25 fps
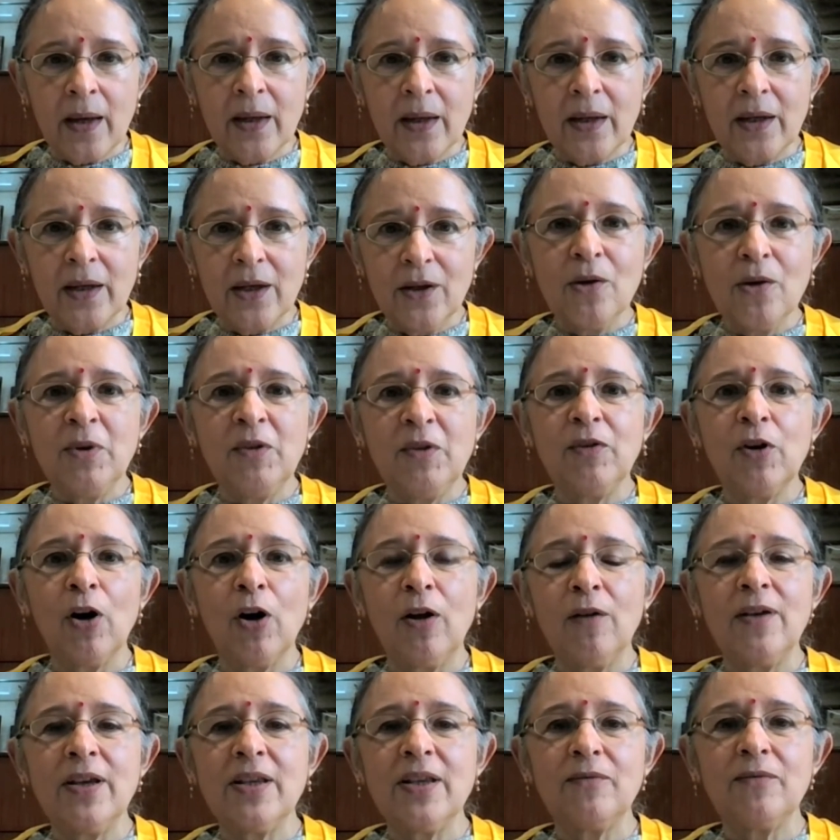you know, I mean, they
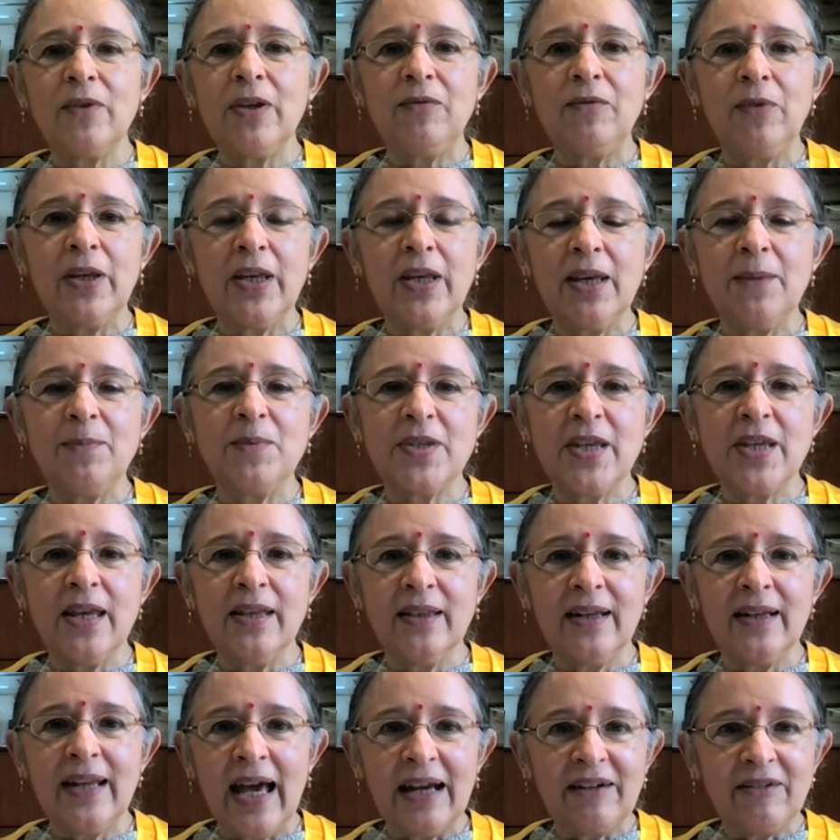always, we, we keep saying
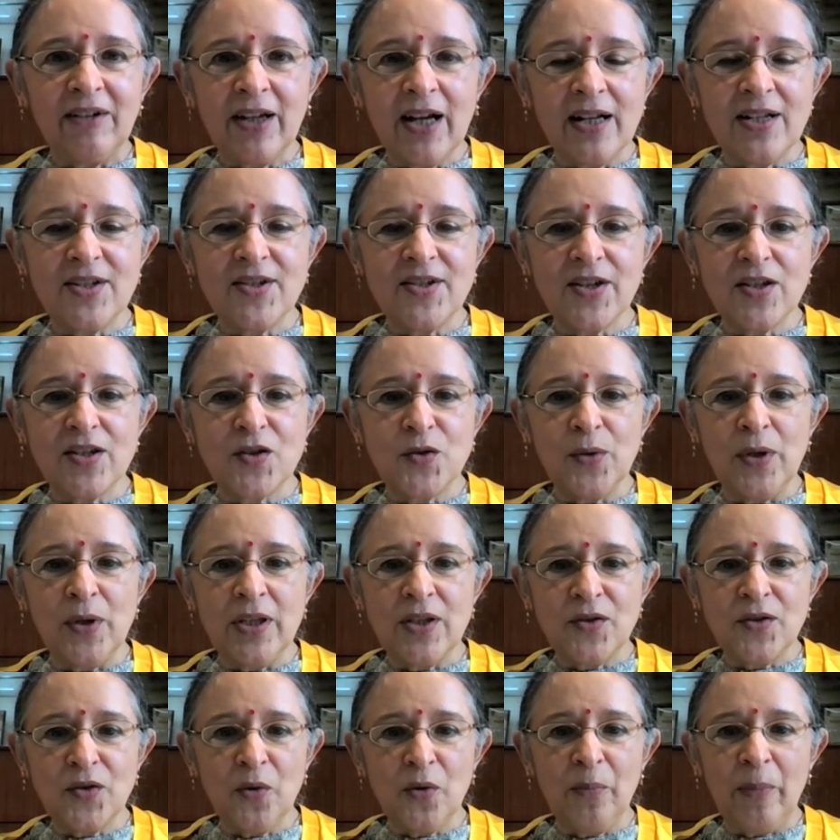that agriculture is doing
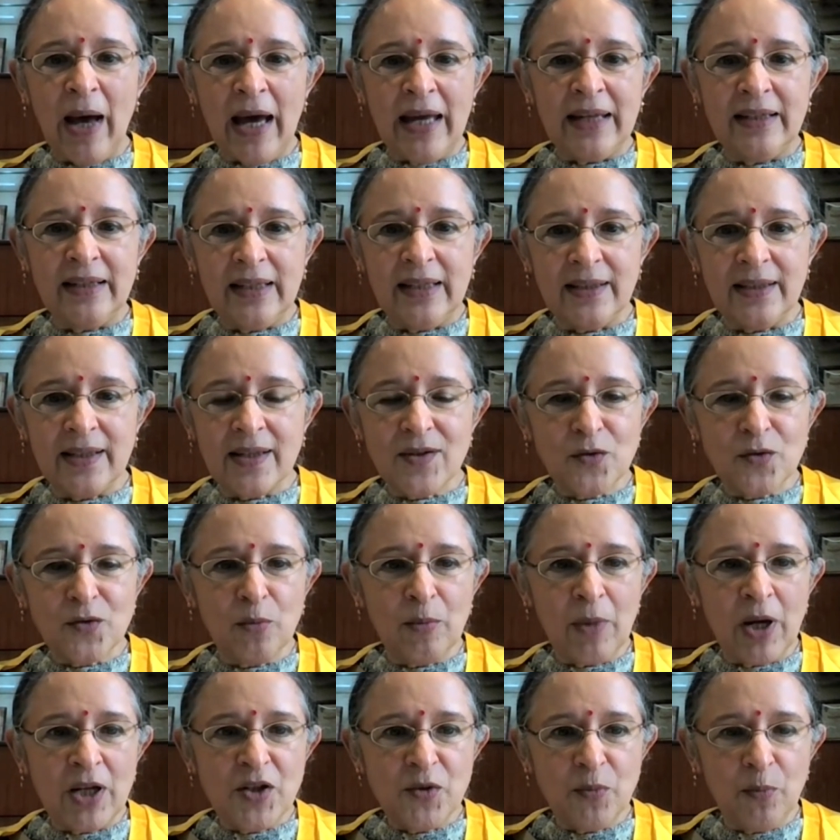so badly, there's so
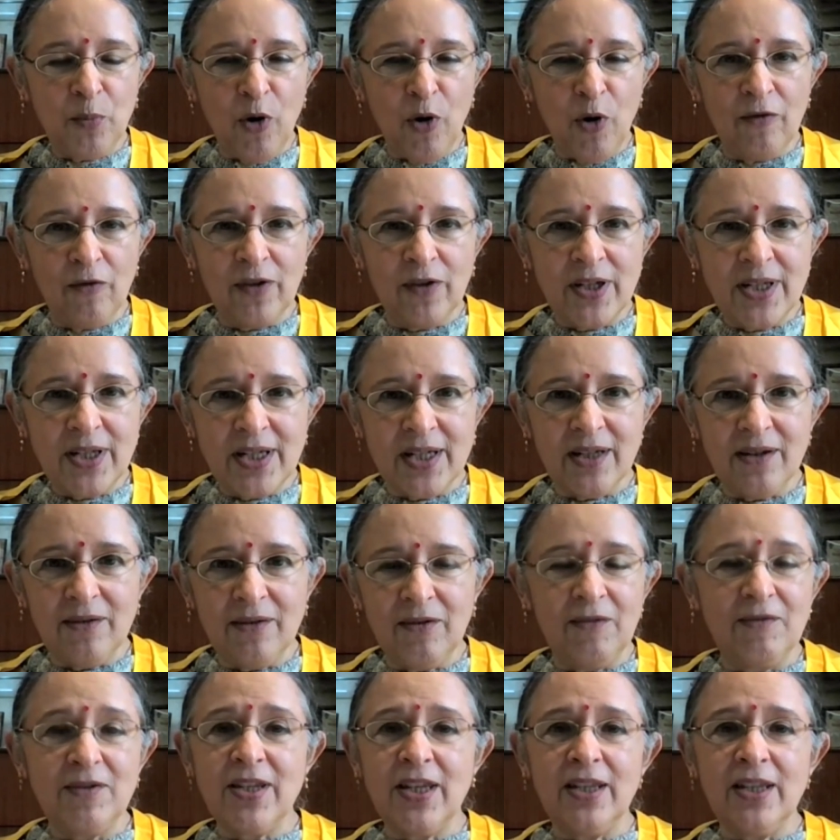much poverty,
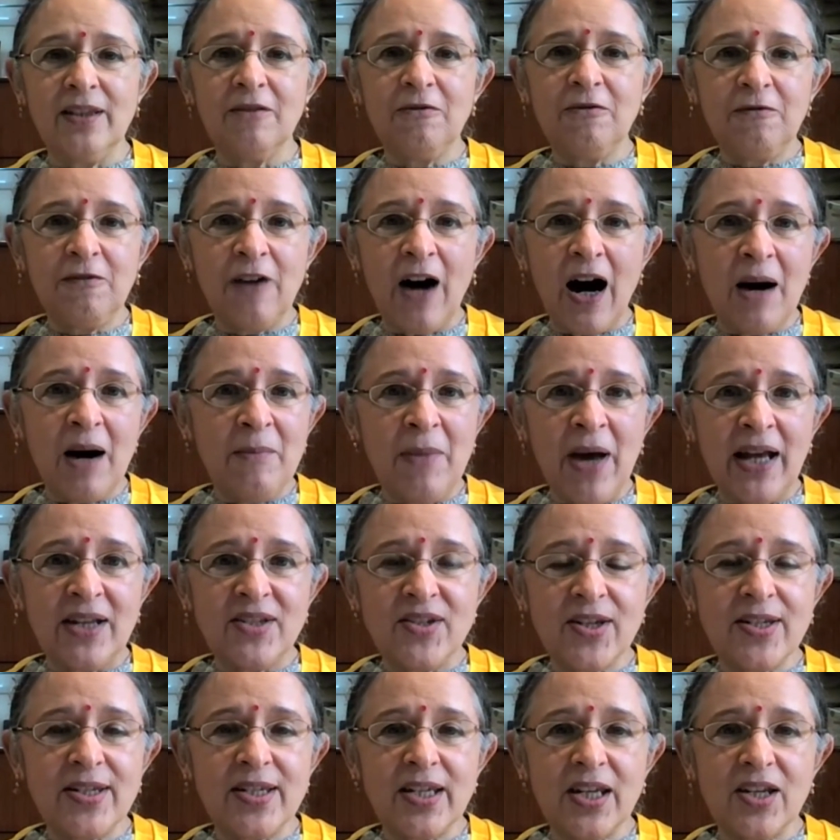we've seen the farm
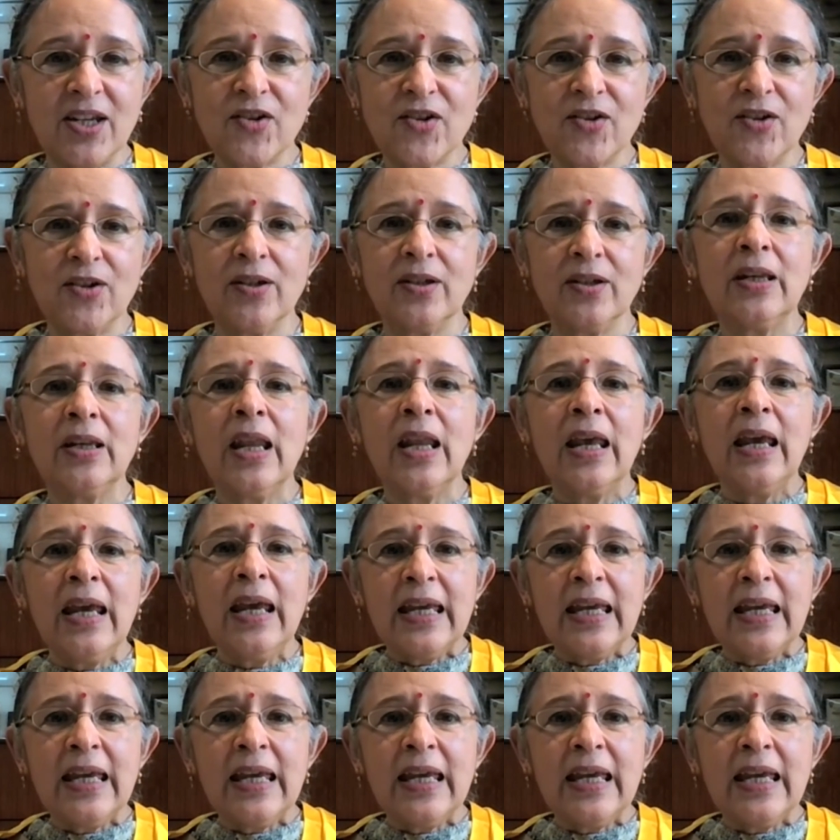agitation.